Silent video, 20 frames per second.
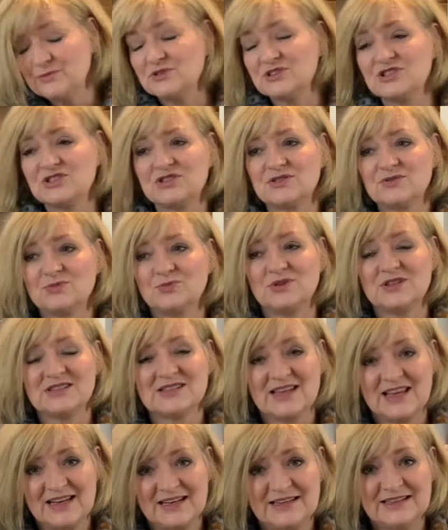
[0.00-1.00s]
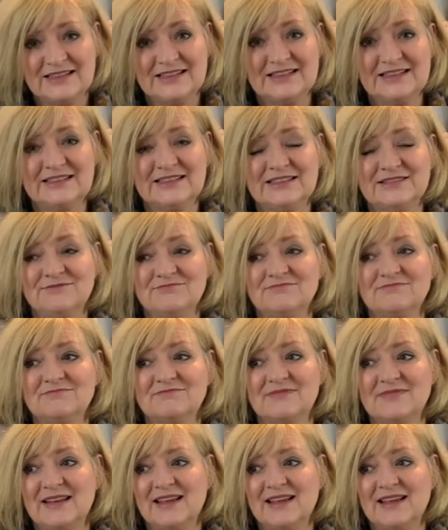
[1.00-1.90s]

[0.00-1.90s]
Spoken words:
which was edited and